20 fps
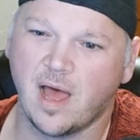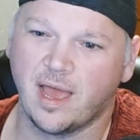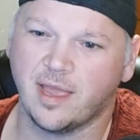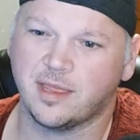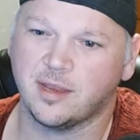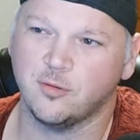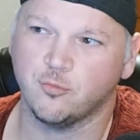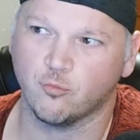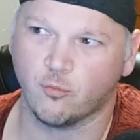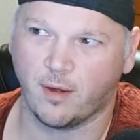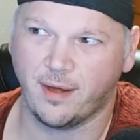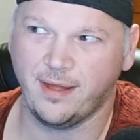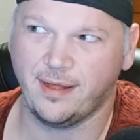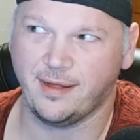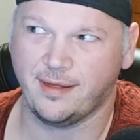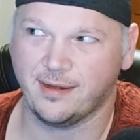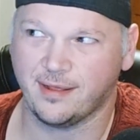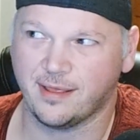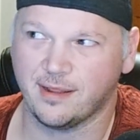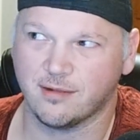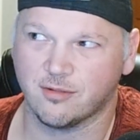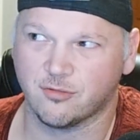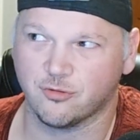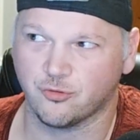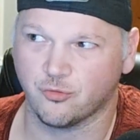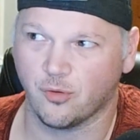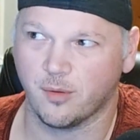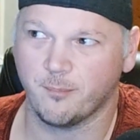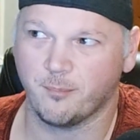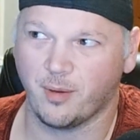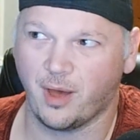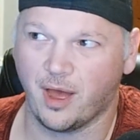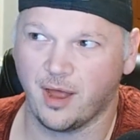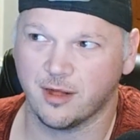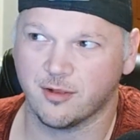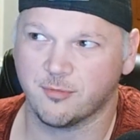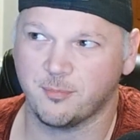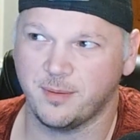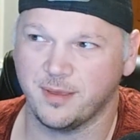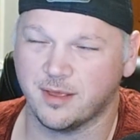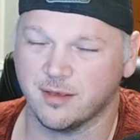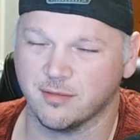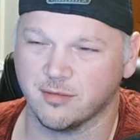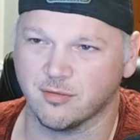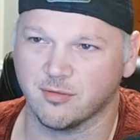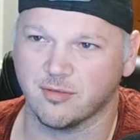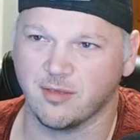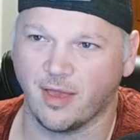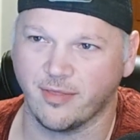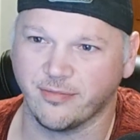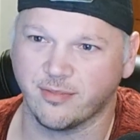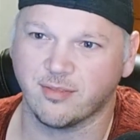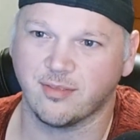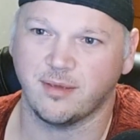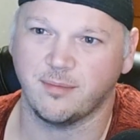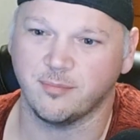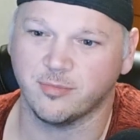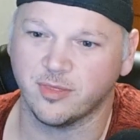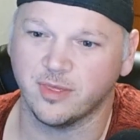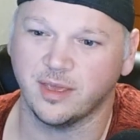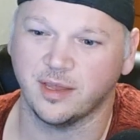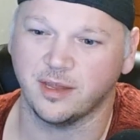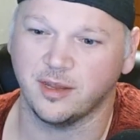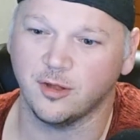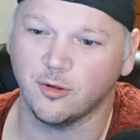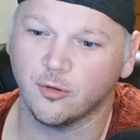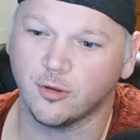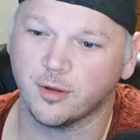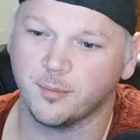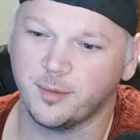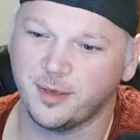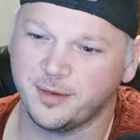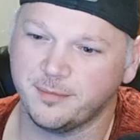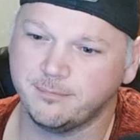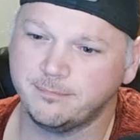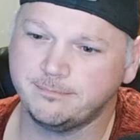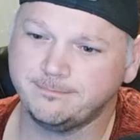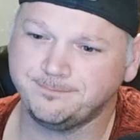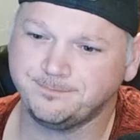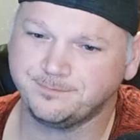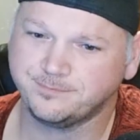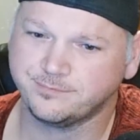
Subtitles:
I can rate it against drip pots because it's not the same thing. You know what I mean?